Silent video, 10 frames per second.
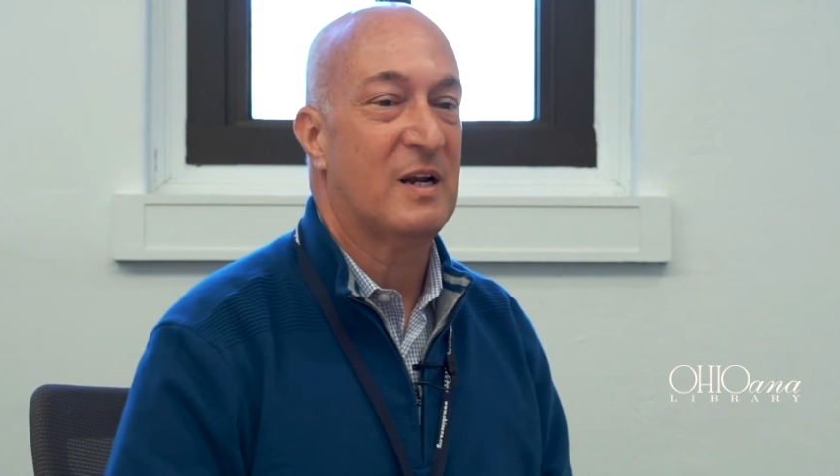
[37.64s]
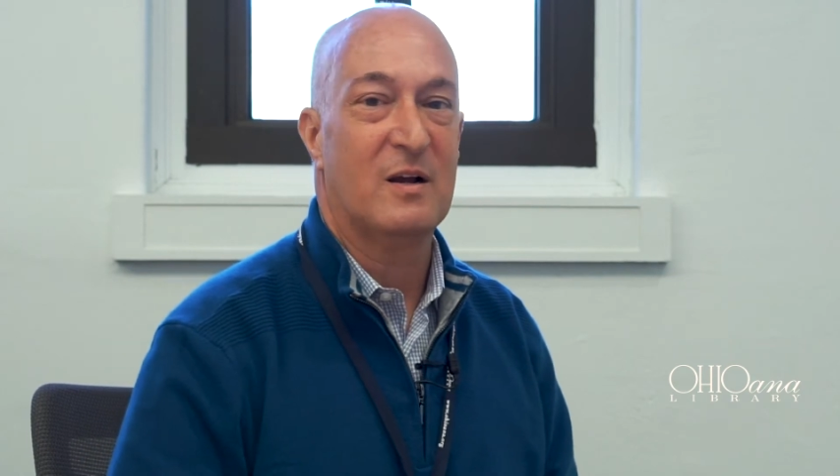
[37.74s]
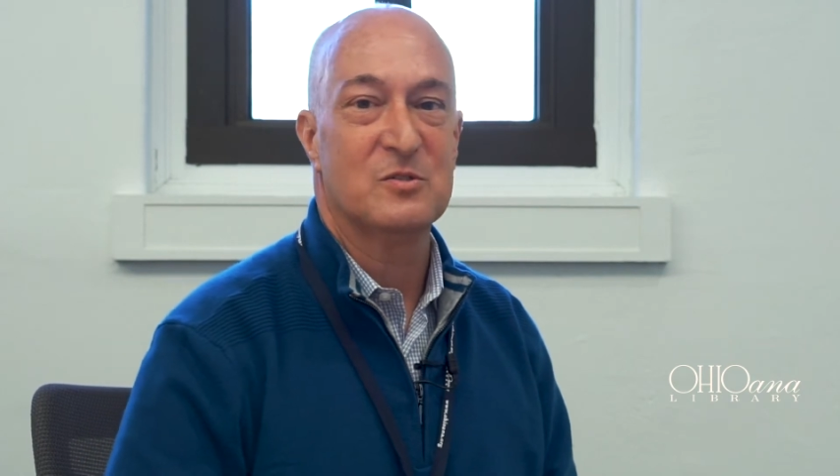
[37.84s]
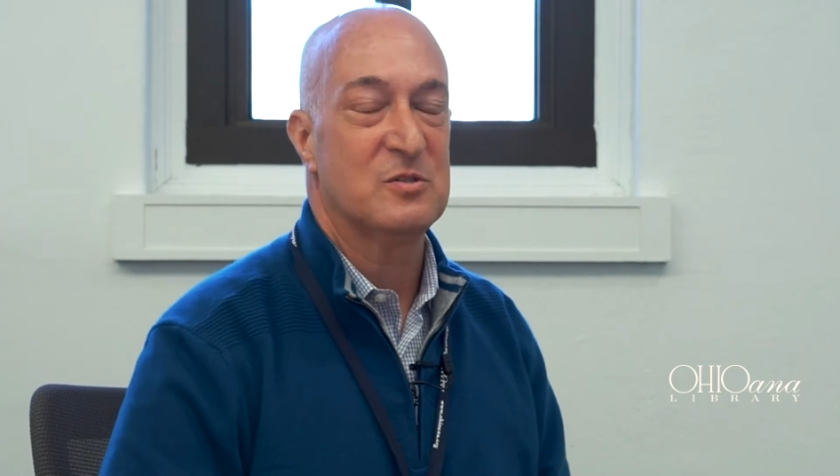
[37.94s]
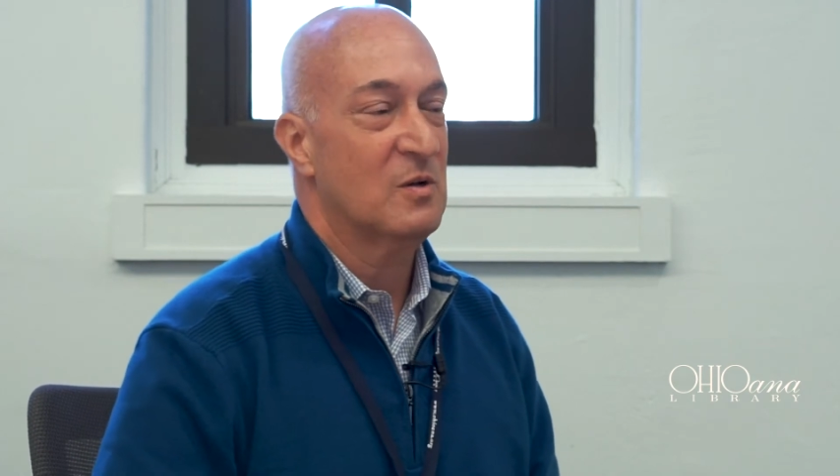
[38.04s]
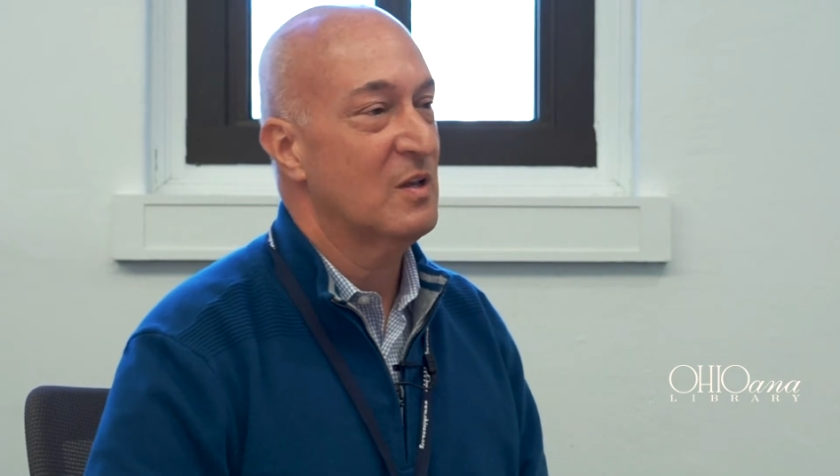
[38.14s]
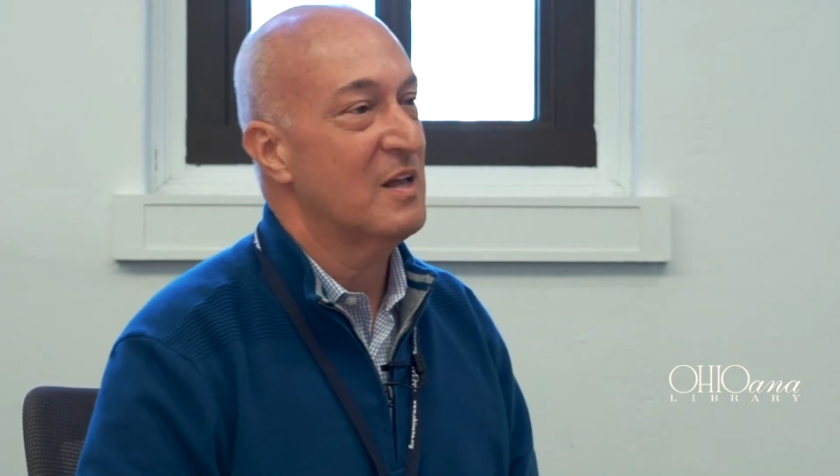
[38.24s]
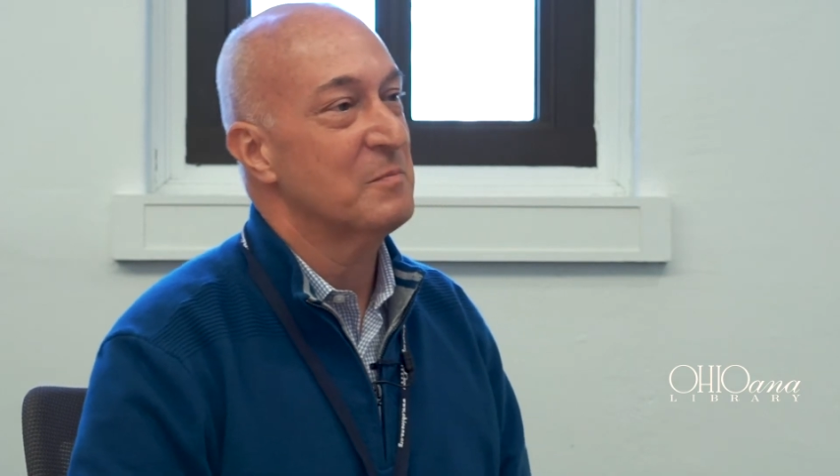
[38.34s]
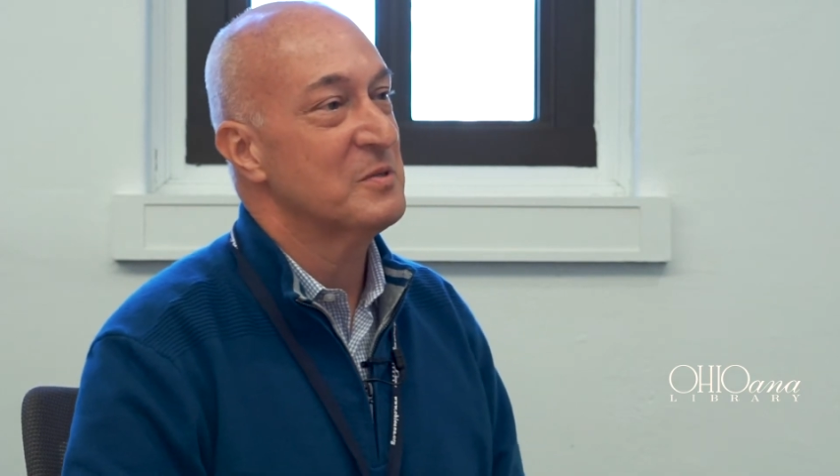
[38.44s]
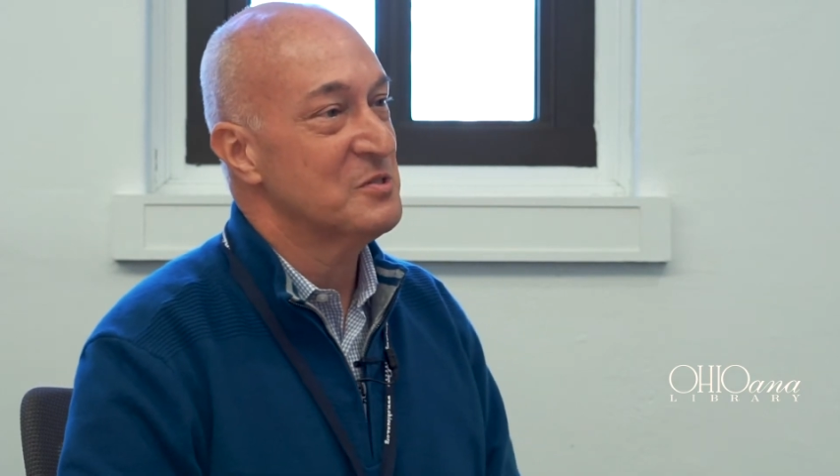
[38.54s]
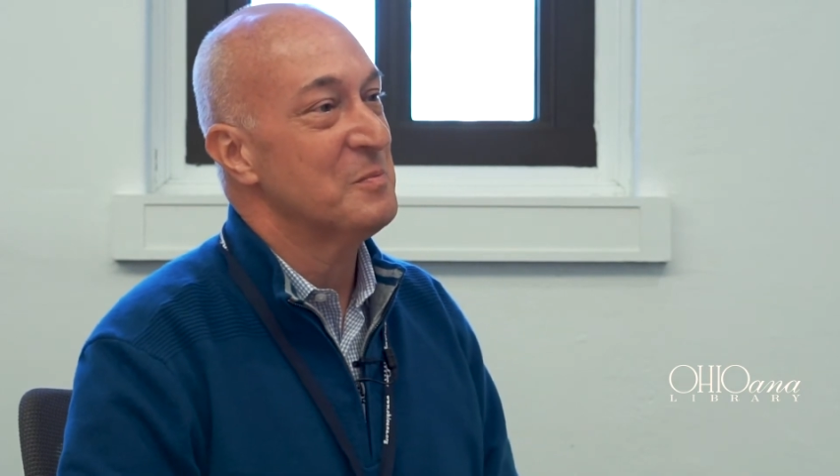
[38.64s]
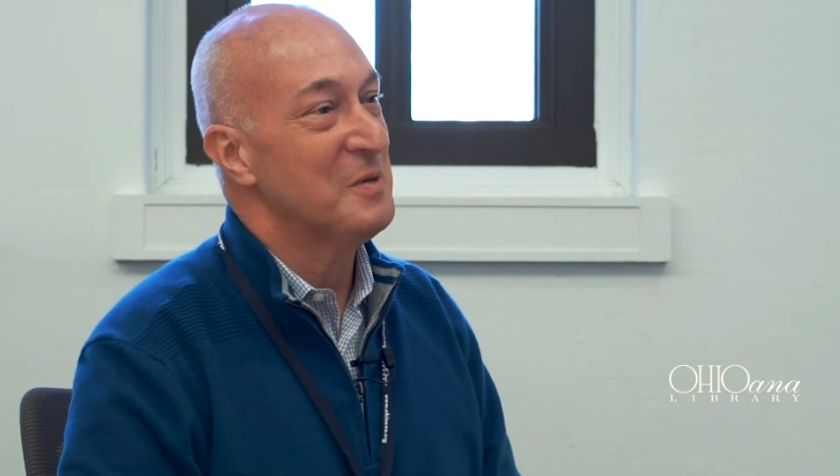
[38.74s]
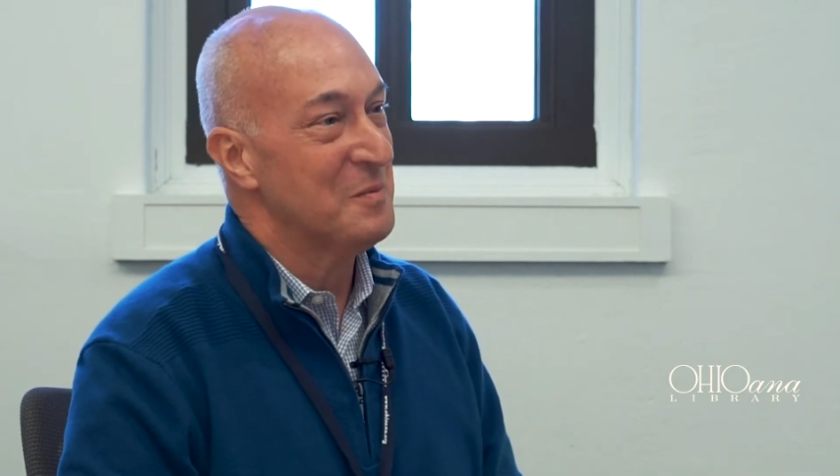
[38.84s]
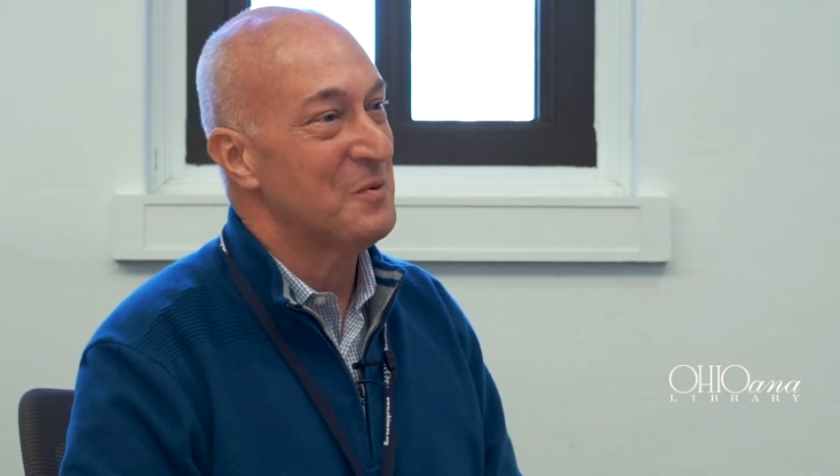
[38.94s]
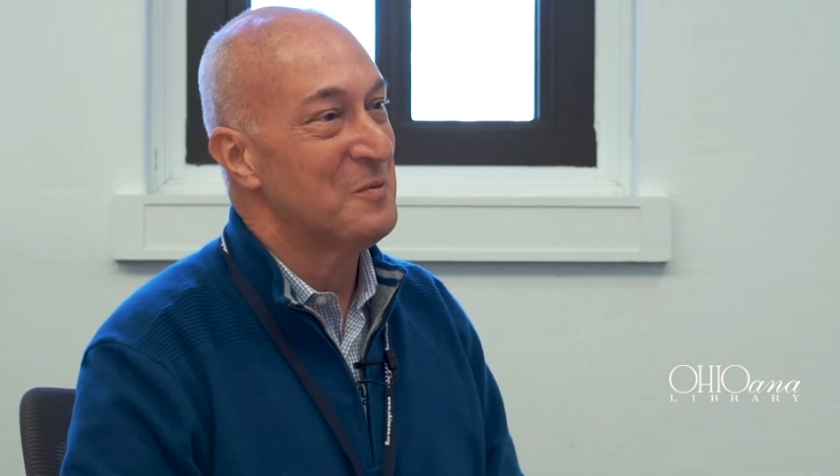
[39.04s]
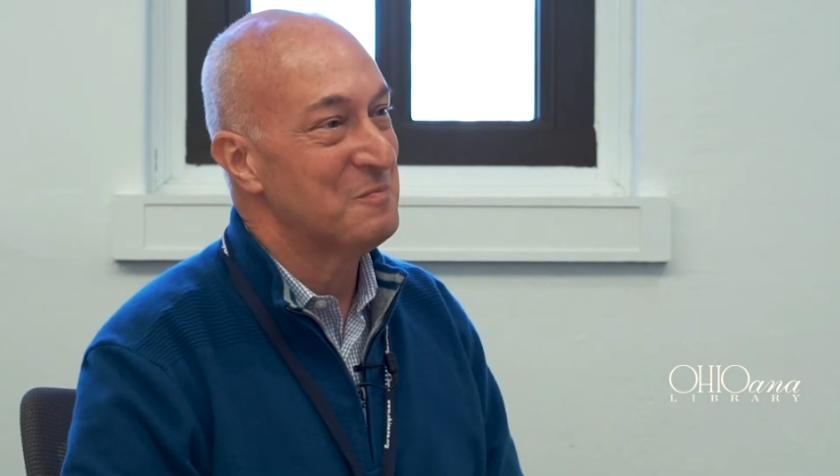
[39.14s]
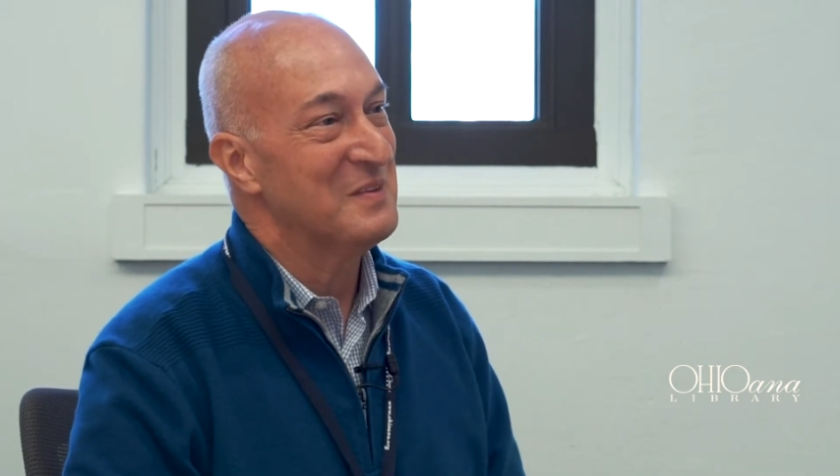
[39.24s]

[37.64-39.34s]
I also know a lot of busy people.